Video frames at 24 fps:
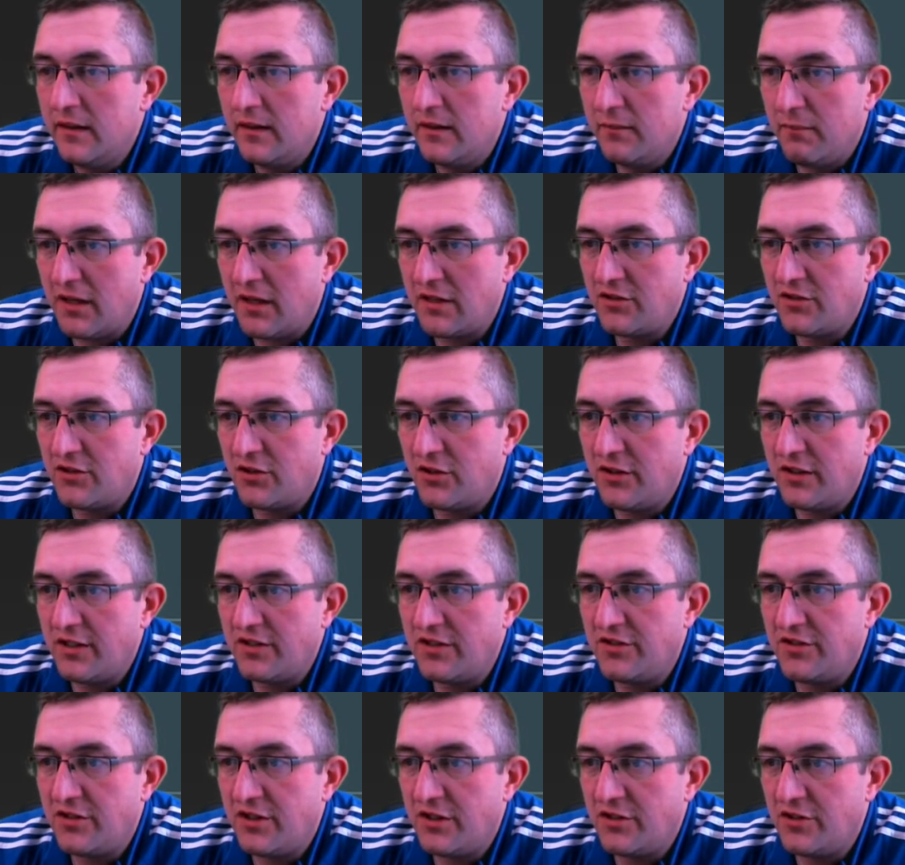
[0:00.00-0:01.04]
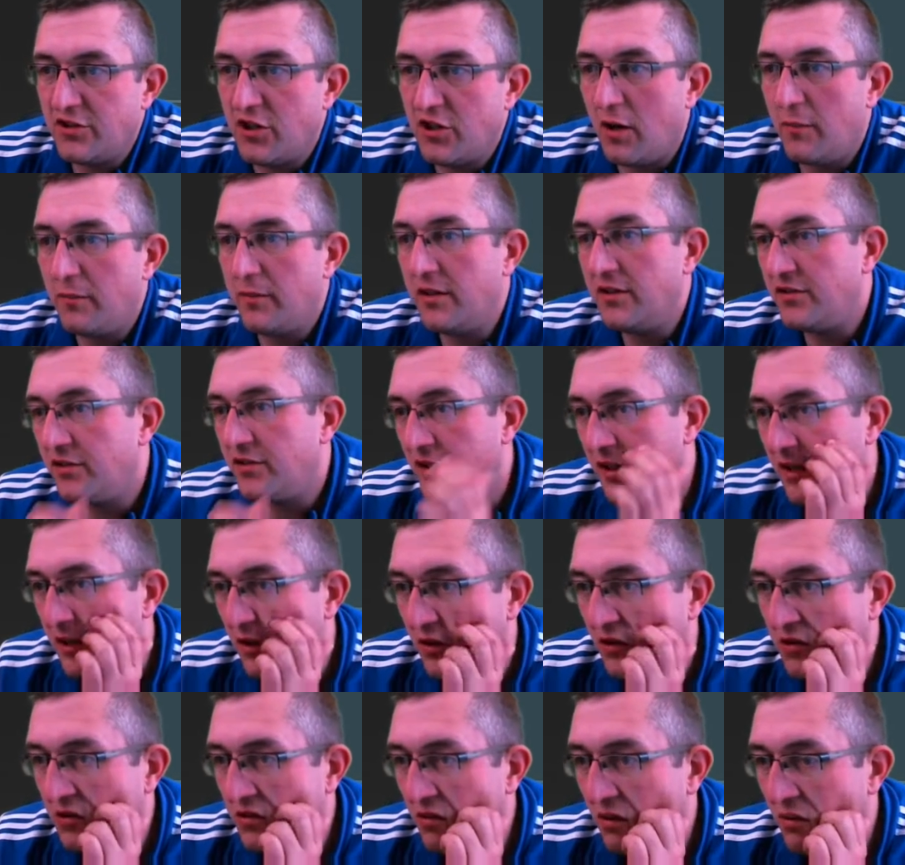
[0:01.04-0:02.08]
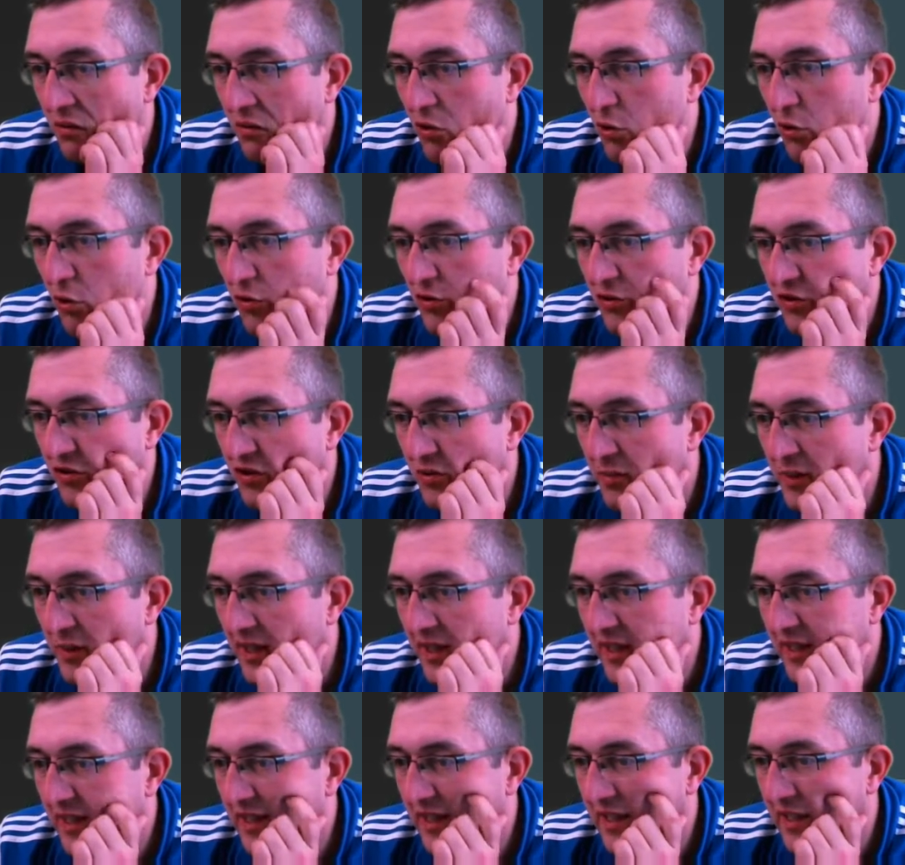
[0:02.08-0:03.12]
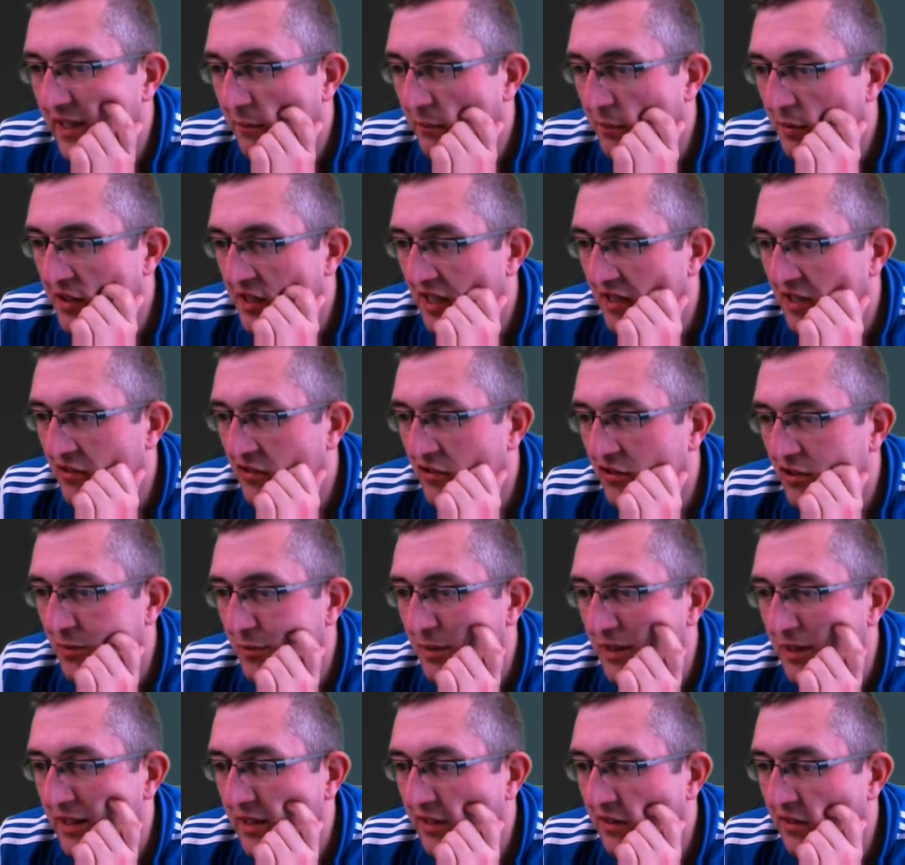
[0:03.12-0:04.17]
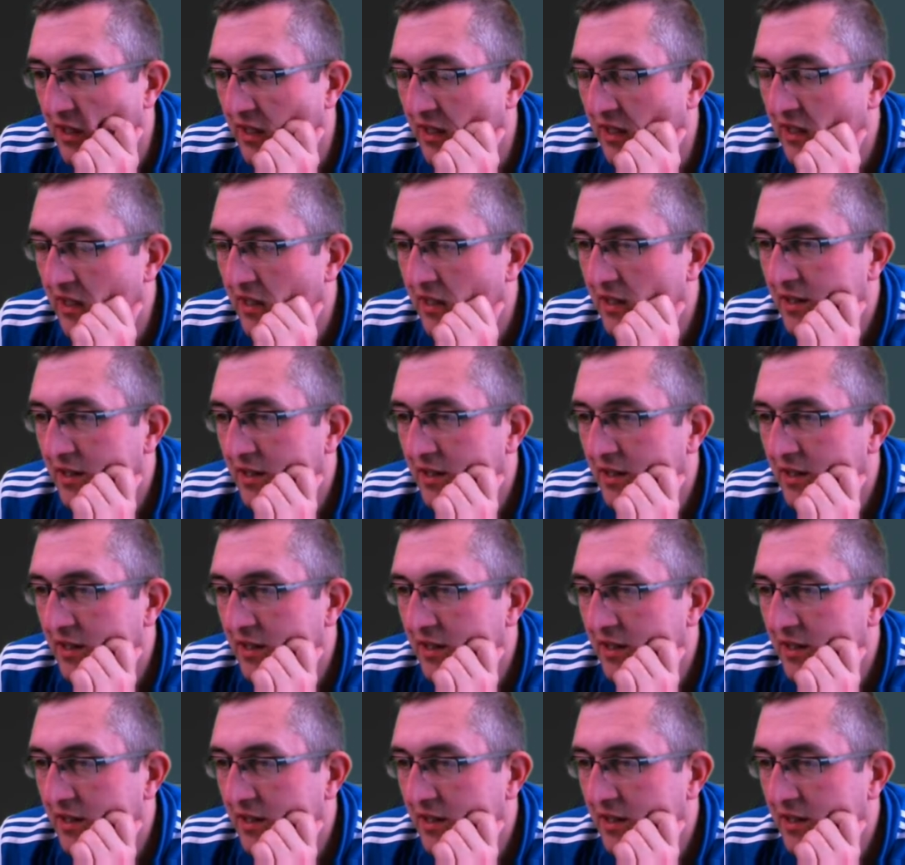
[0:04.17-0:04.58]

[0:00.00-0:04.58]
Match condition and sharpness, and also our coach's ability and potential ability